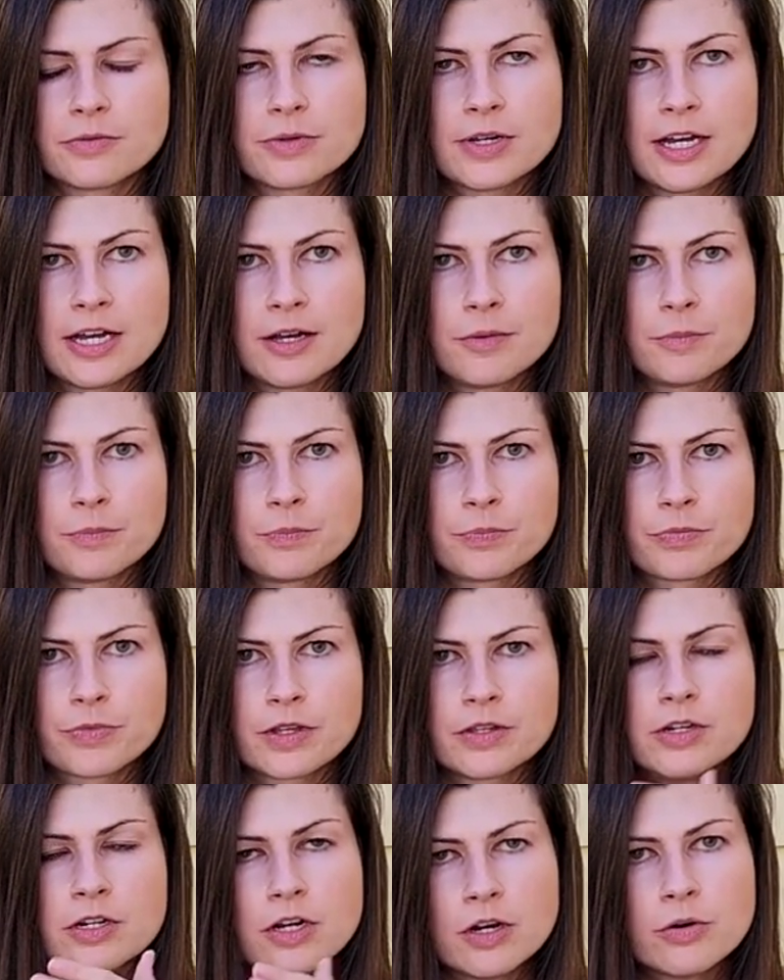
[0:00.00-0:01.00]
Um,
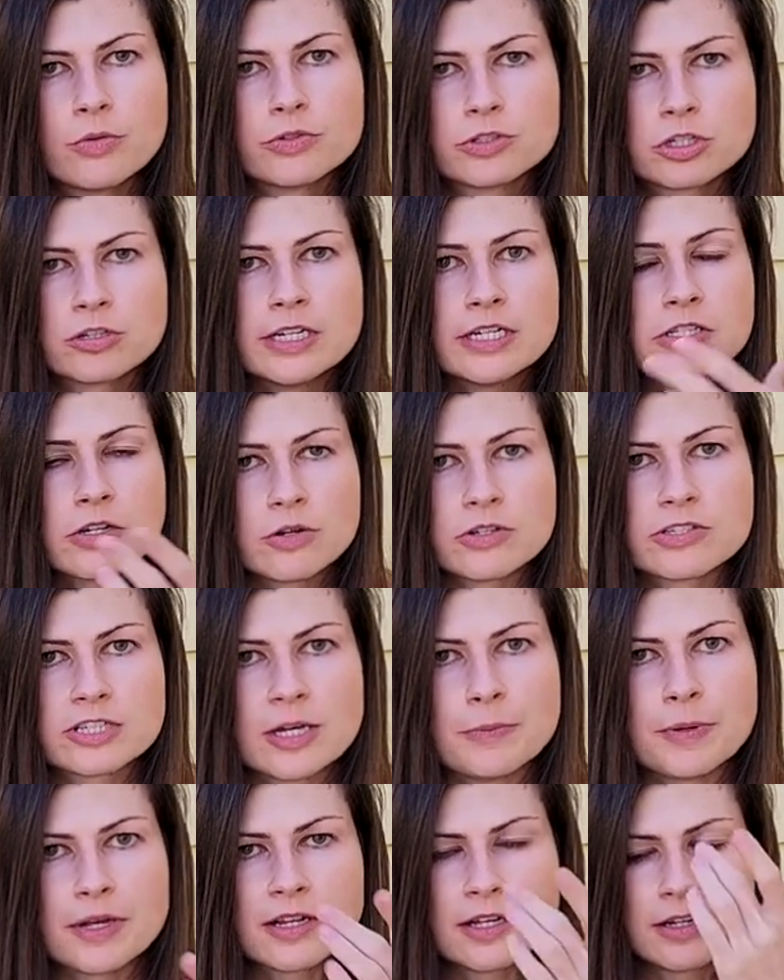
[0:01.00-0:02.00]
you know, chorizo is
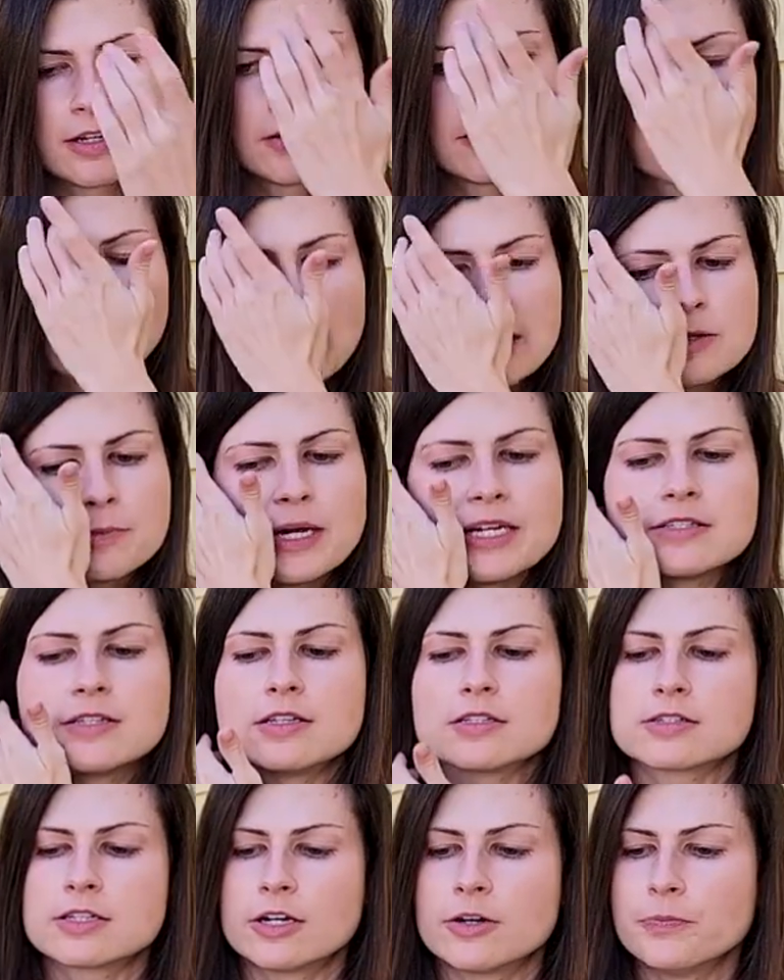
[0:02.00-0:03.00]
typically quite spicy,
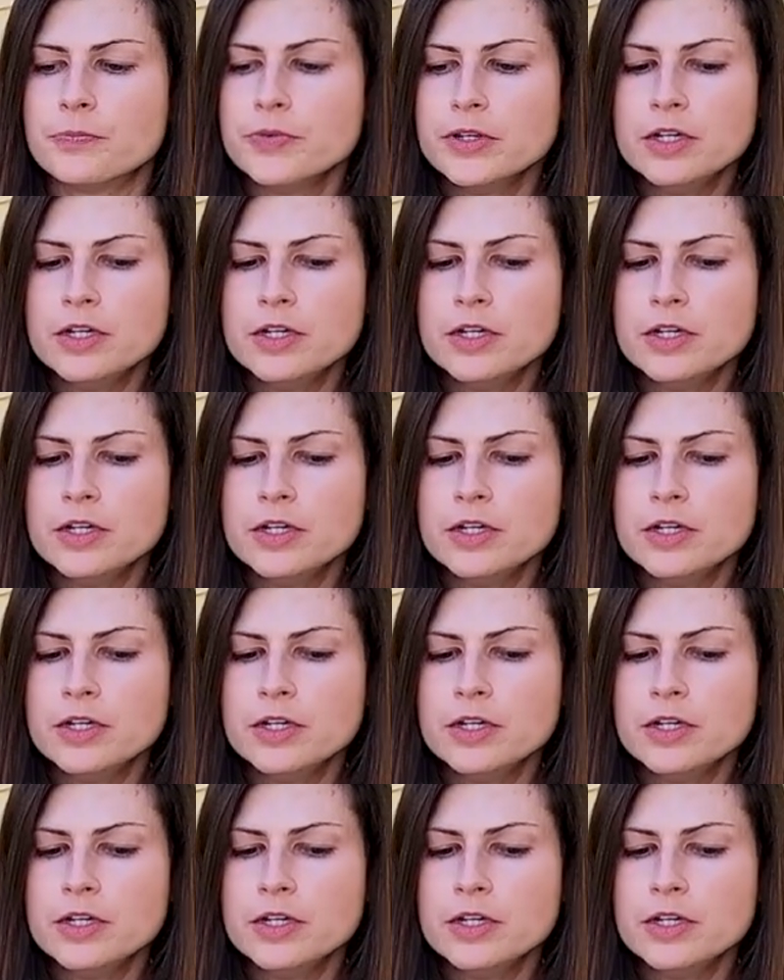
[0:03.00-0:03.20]
so